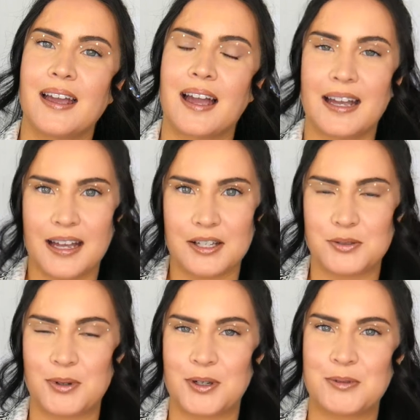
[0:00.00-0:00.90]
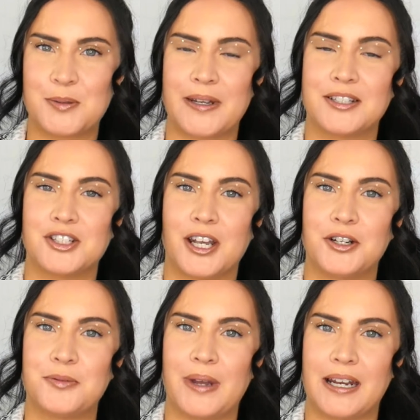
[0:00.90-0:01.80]
Hi guys, welcome to my
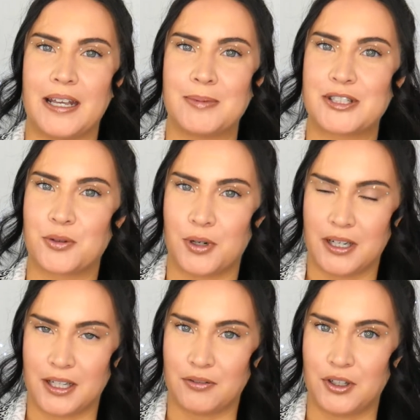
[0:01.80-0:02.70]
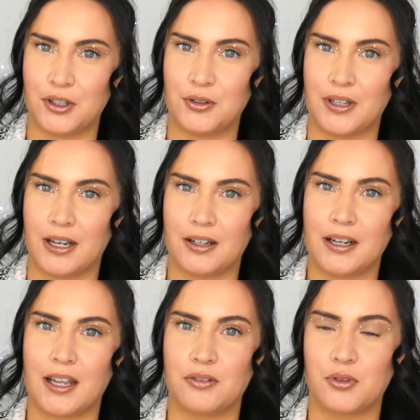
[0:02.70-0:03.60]
channel. My name is Courtney if you're new here,
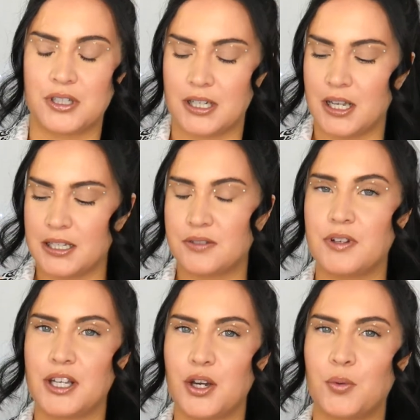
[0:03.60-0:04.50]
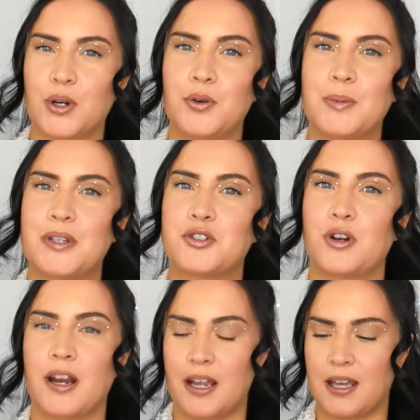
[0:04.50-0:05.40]
and for today's video we're going to be
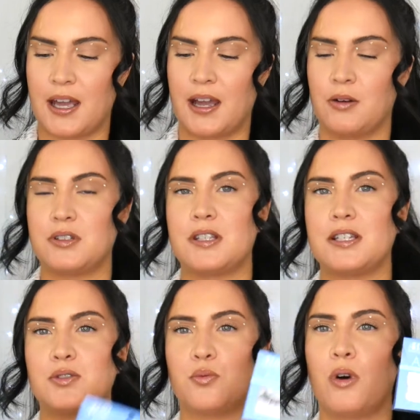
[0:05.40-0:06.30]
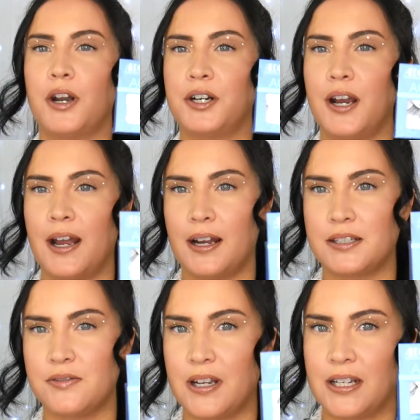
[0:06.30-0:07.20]
trying out these water
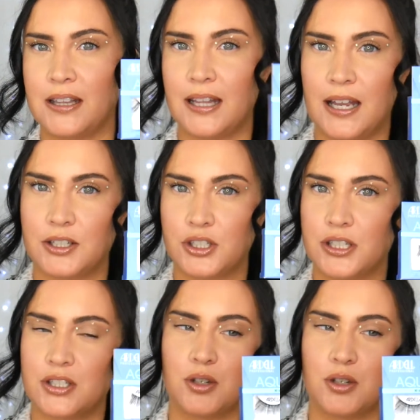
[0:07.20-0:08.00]
activated lashes.